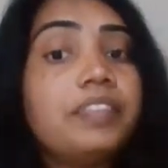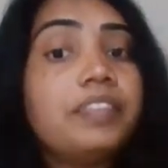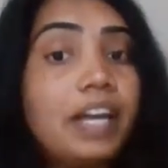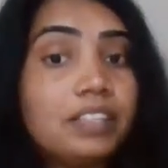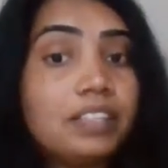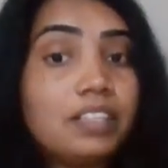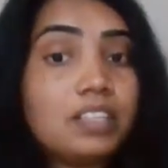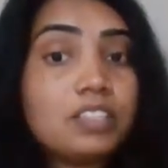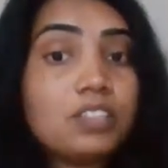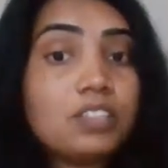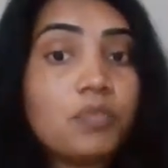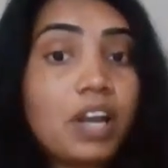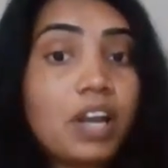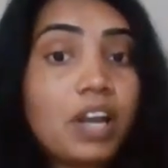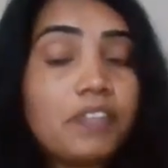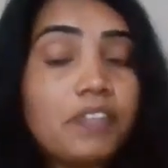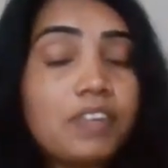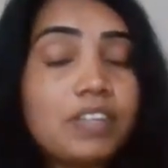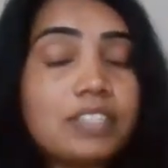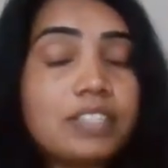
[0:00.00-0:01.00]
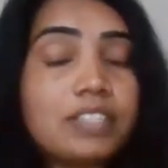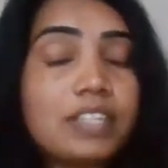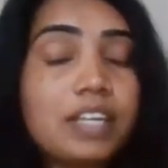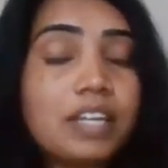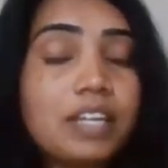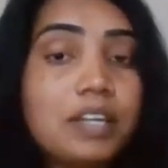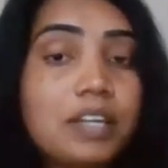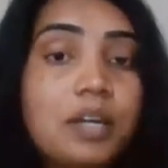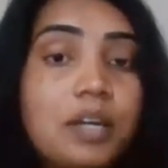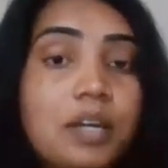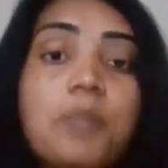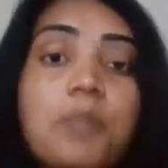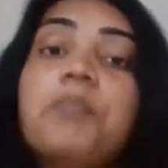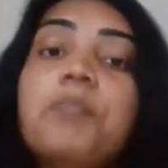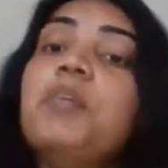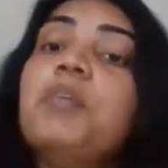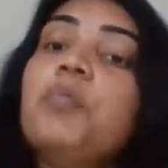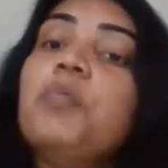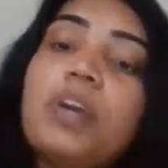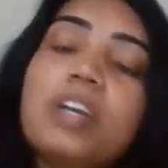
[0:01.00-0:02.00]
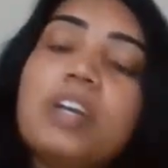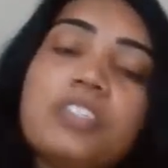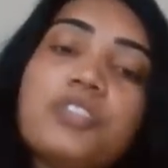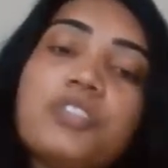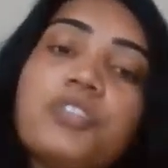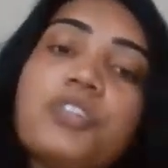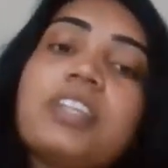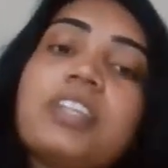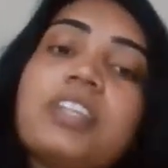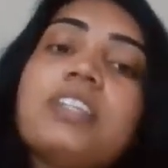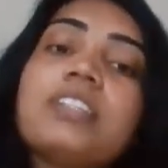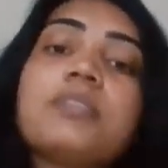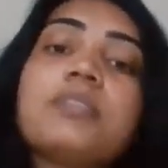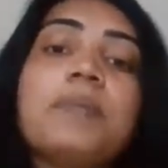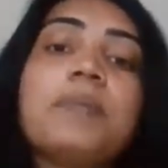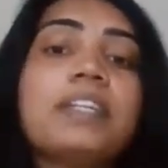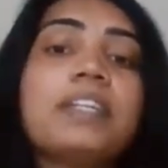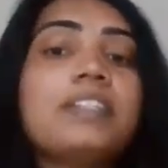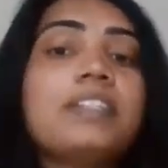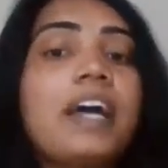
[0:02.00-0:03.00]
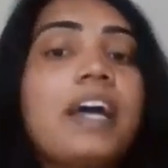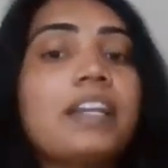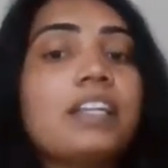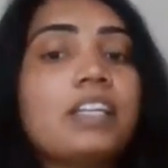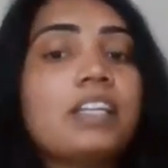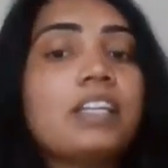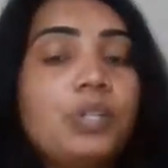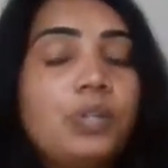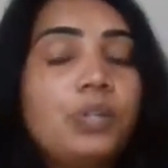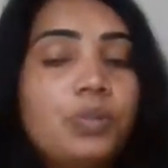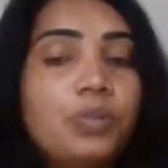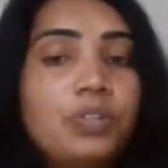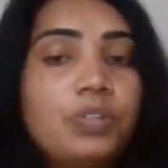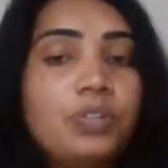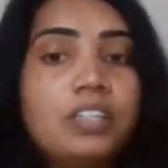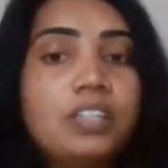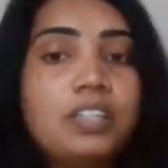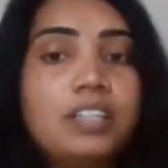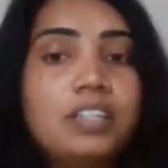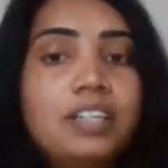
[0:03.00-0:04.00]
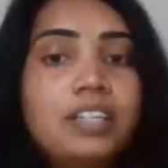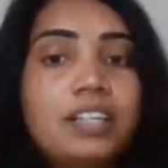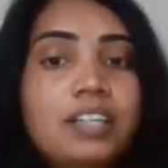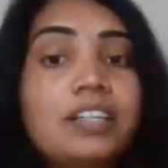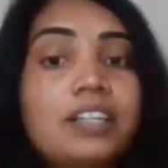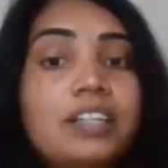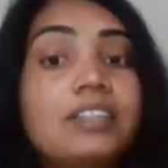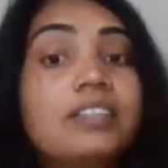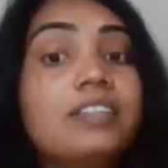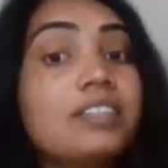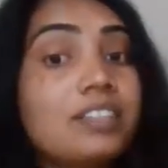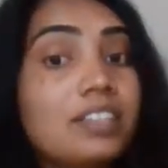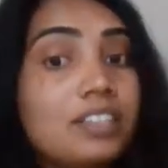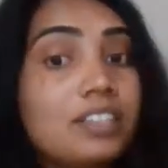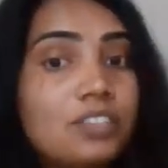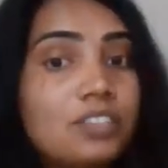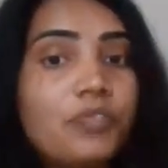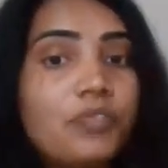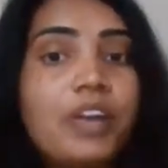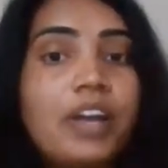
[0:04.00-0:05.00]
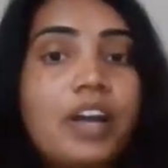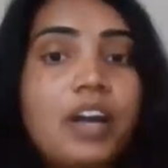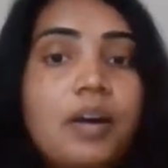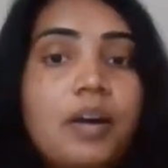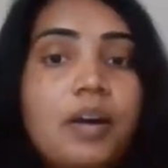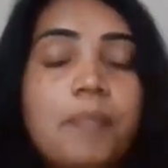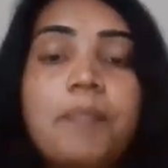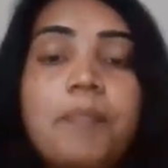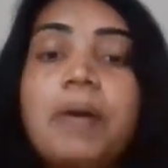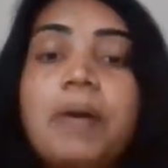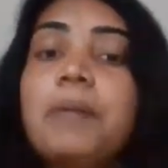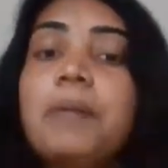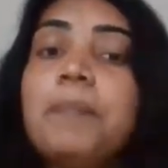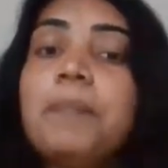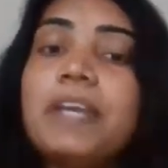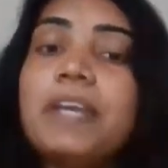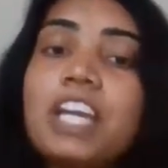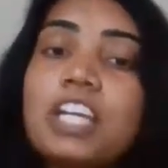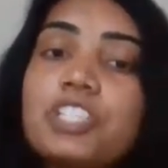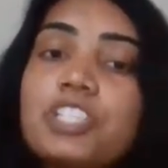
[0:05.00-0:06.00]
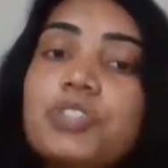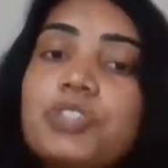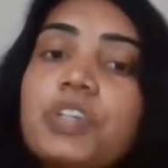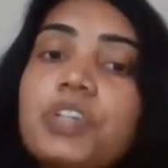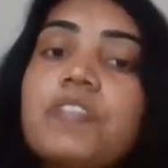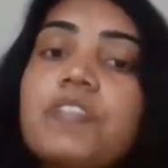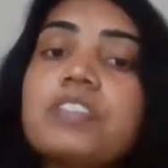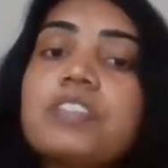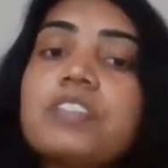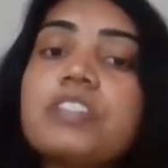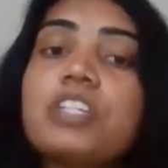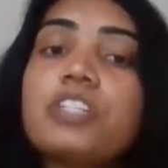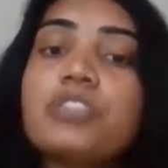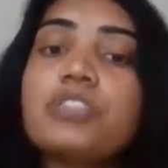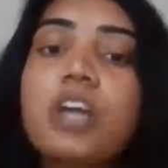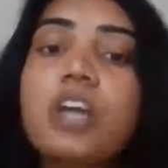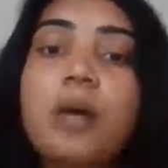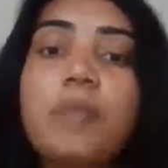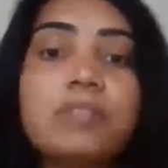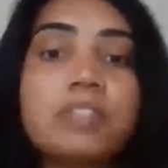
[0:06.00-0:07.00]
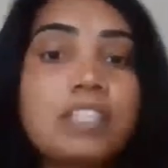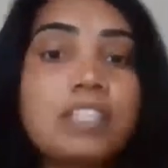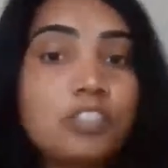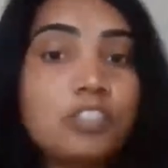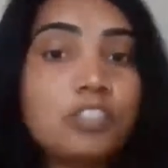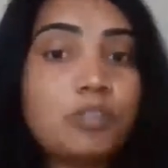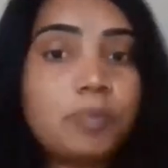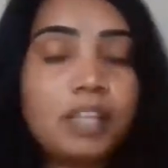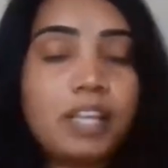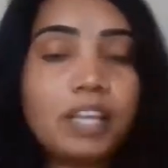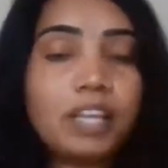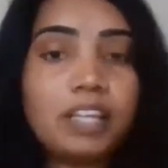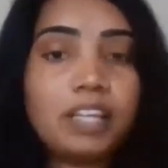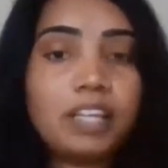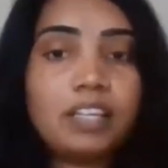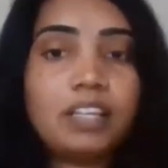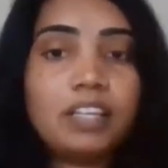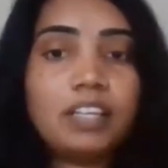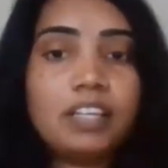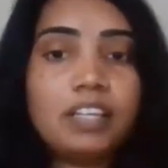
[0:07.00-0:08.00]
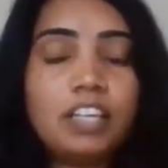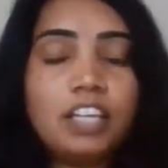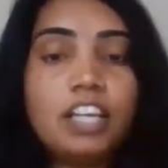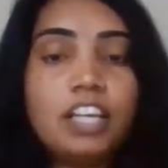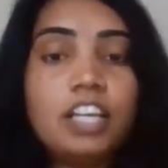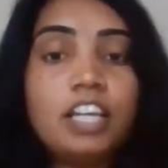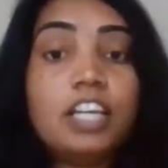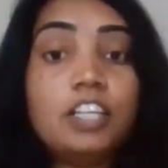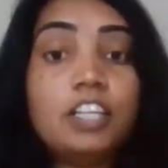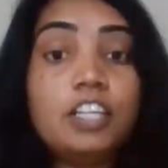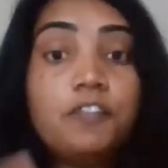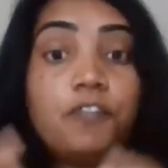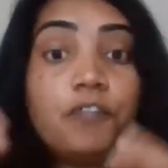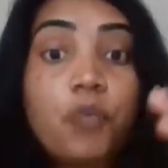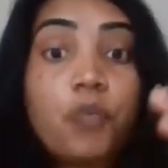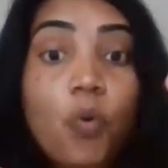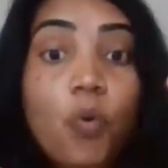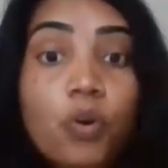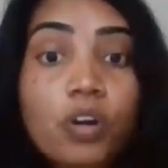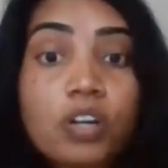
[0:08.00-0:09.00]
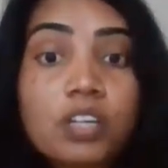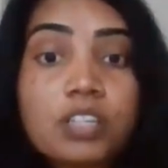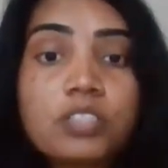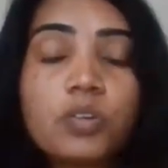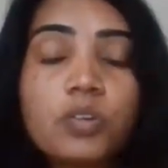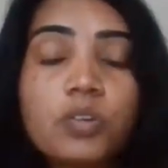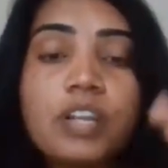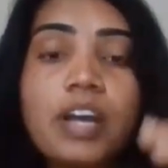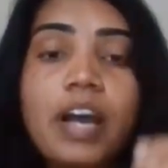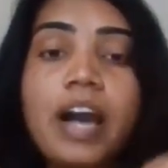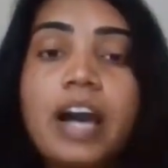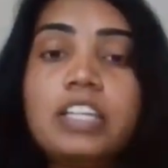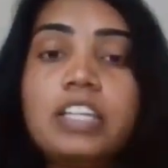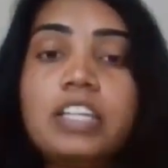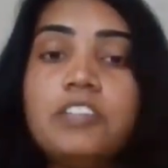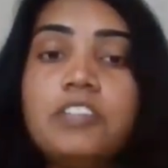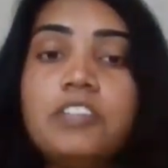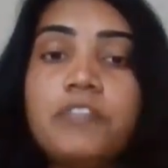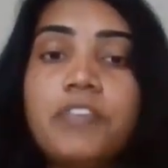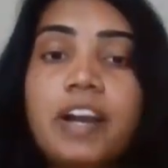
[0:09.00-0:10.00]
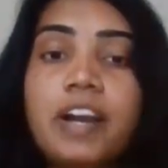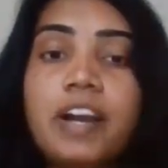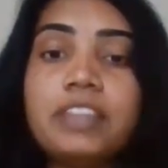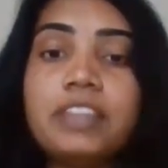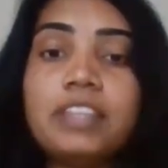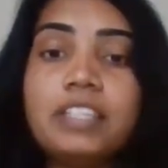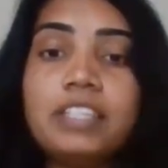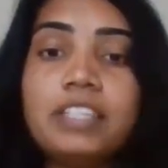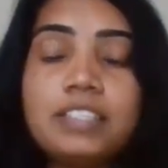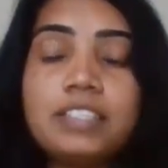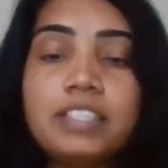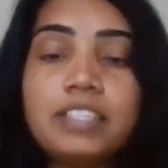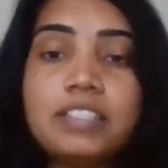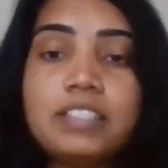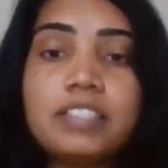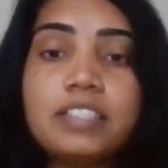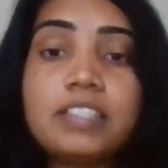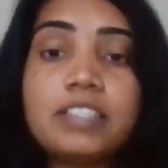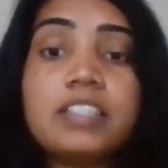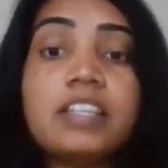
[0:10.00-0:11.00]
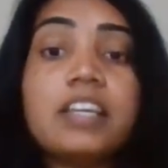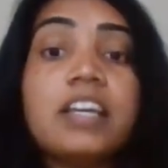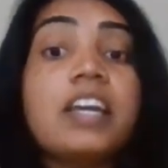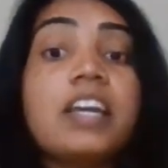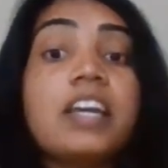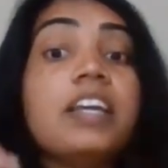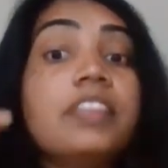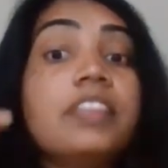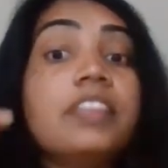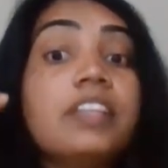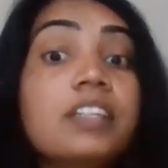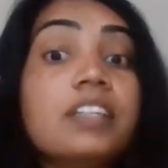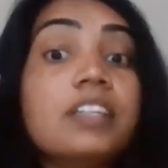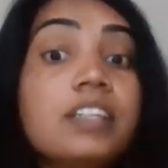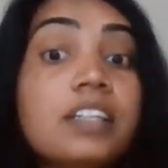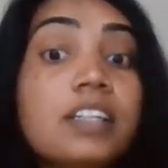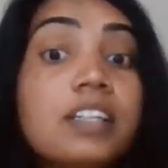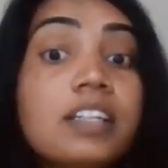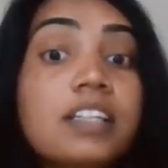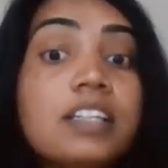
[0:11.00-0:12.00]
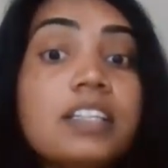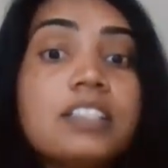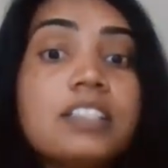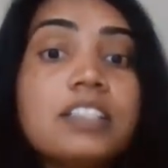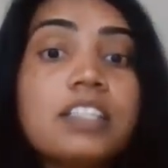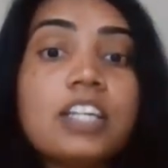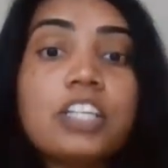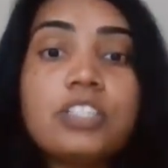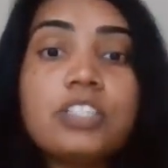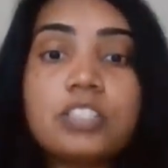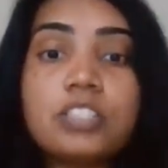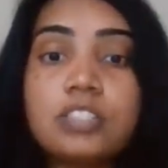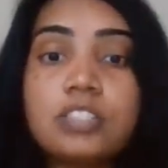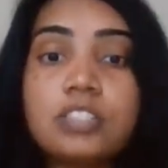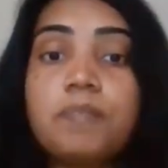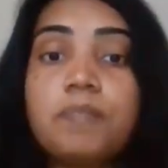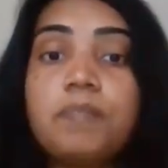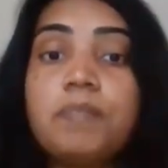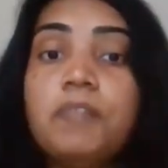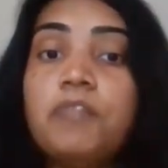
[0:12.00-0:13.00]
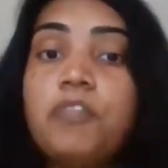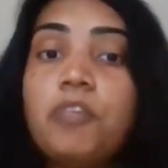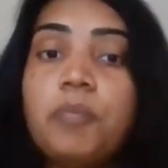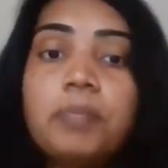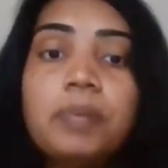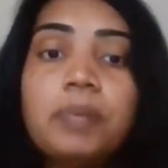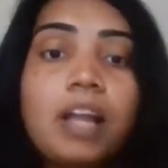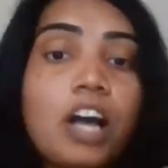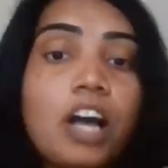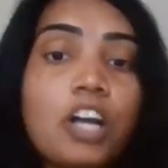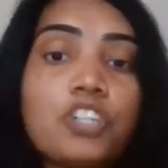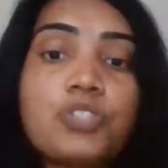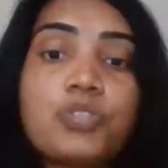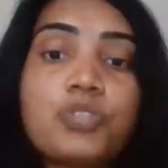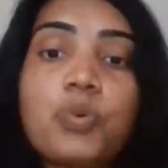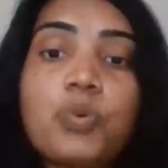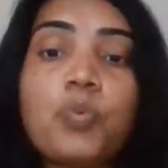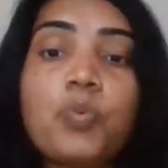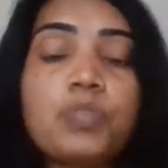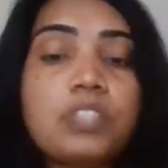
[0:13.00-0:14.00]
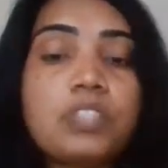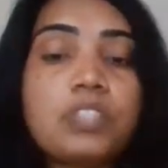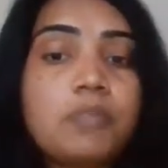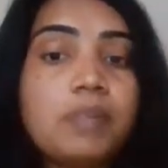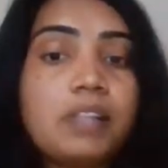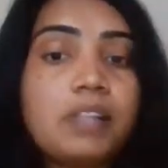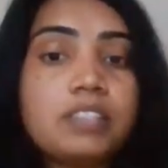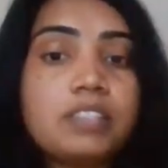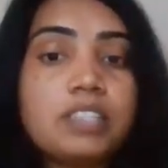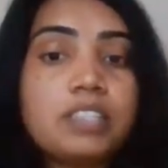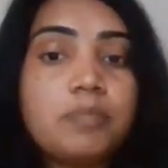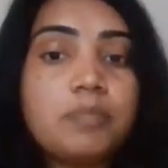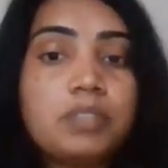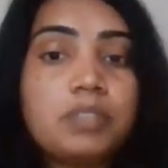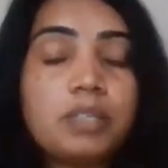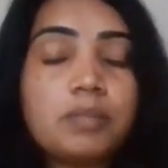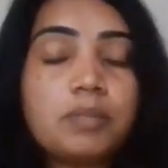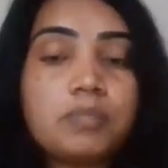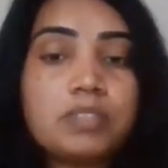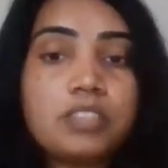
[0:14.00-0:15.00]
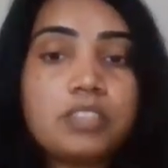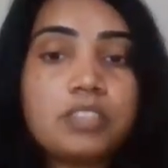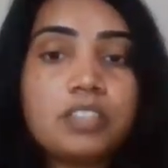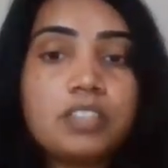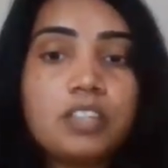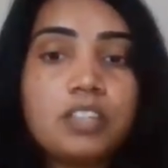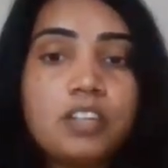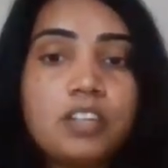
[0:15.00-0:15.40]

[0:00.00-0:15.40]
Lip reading: That is why we say prevention is better than cure. This is where my PhD research comes into play. It focuses on identifying the diseases in the early stages before plants show visible symptoms.